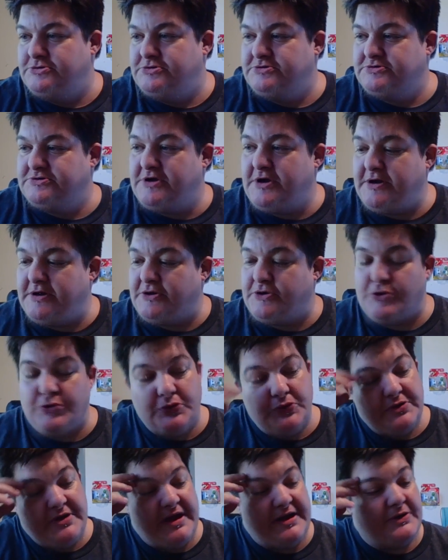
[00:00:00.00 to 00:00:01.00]
Kind of
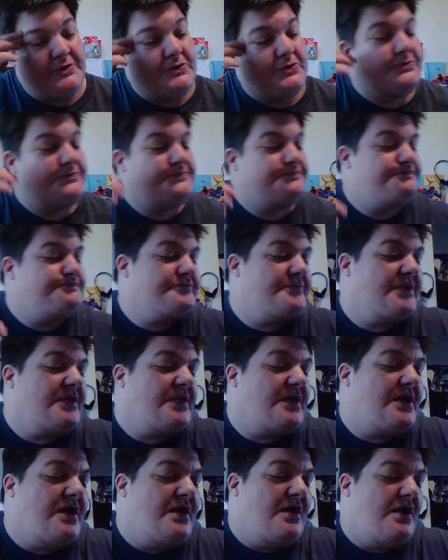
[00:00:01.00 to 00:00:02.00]
cool.
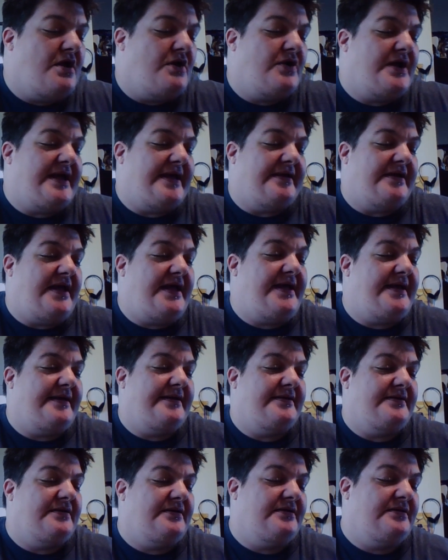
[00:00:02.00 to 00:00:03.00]
Okay,
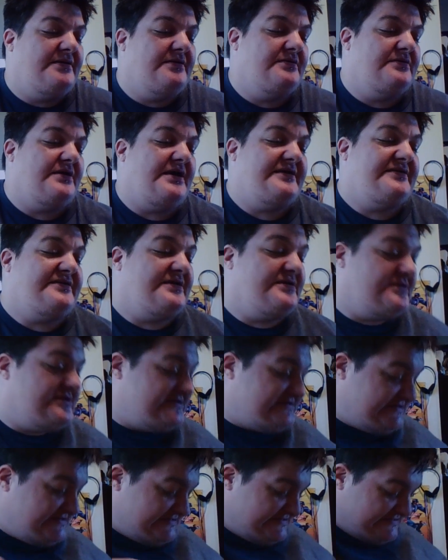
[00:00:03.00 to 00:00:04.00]
and I think
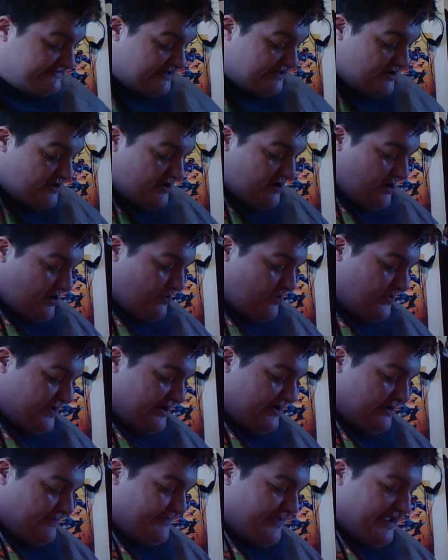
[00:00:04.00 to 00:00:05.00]
this is... Oh, we
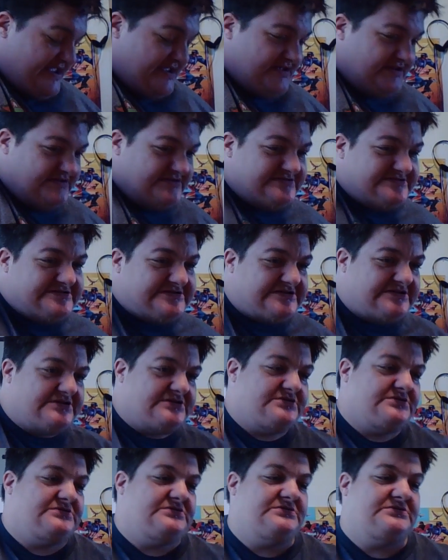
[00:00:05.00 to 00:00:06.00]
got our pins.
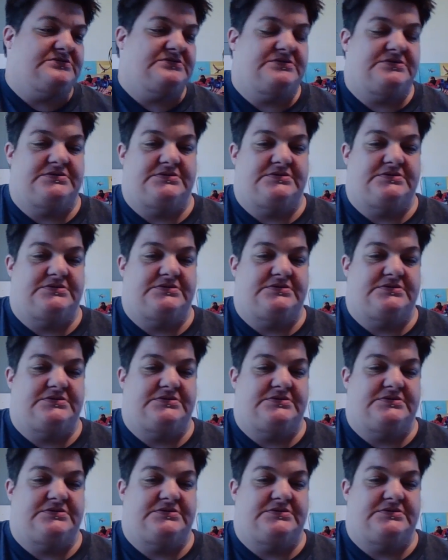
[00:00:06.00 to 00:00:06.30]
I'm